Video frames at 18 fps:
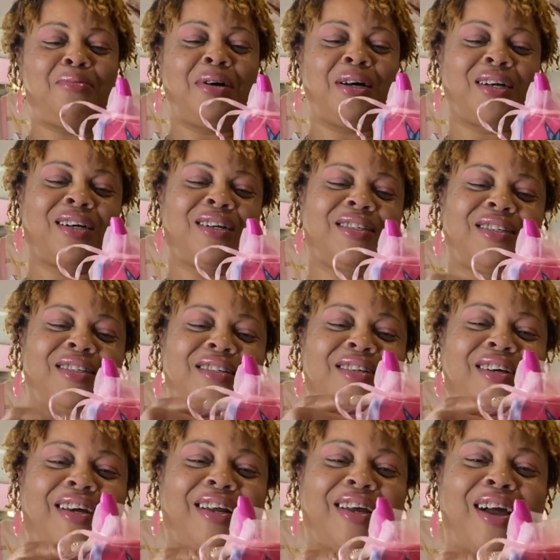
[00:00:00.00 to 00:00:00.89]
my goodness,
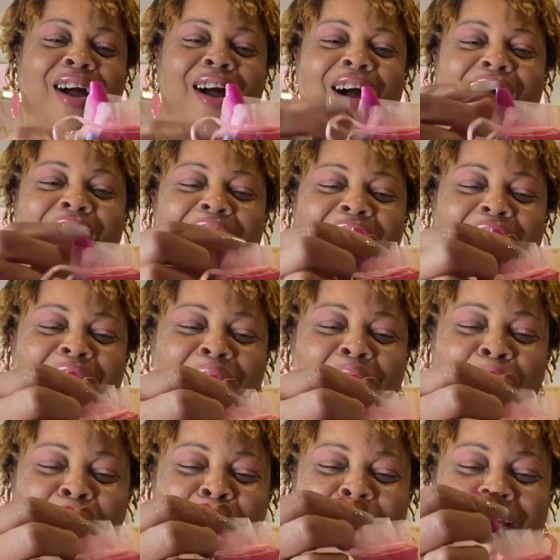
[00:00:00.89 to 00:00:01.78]
look at that. Oh, I
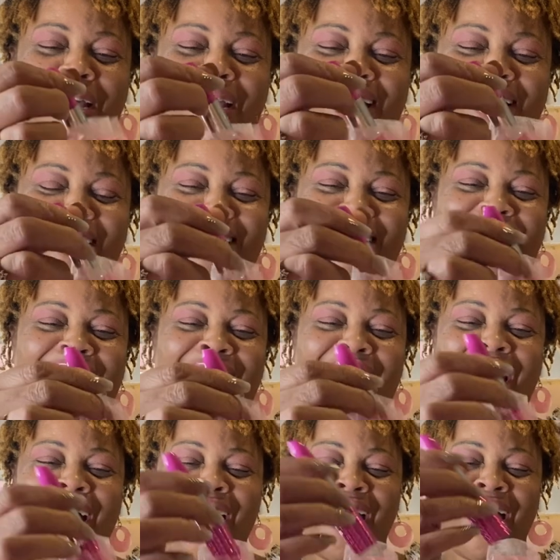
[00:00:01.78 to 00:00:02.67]
got a pink,
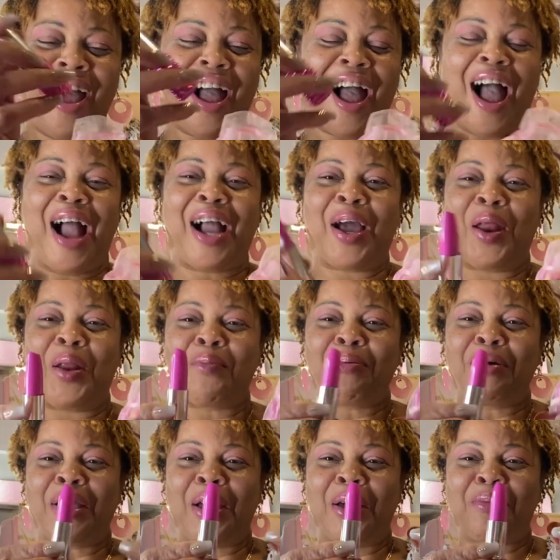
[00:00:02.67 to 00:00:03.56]
I got
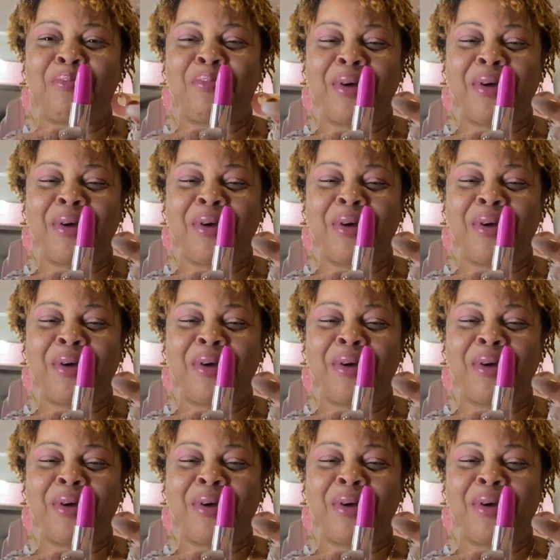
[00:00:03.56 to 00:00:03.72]
a pink